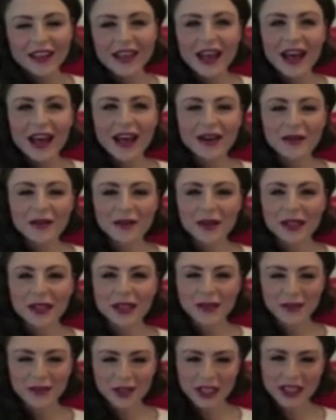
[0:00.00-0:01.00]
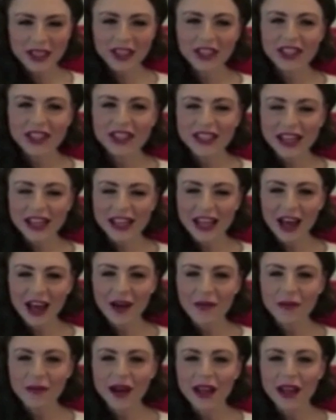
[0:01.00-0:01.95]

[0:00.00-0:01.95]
Yeah, well, it's funny you should say that.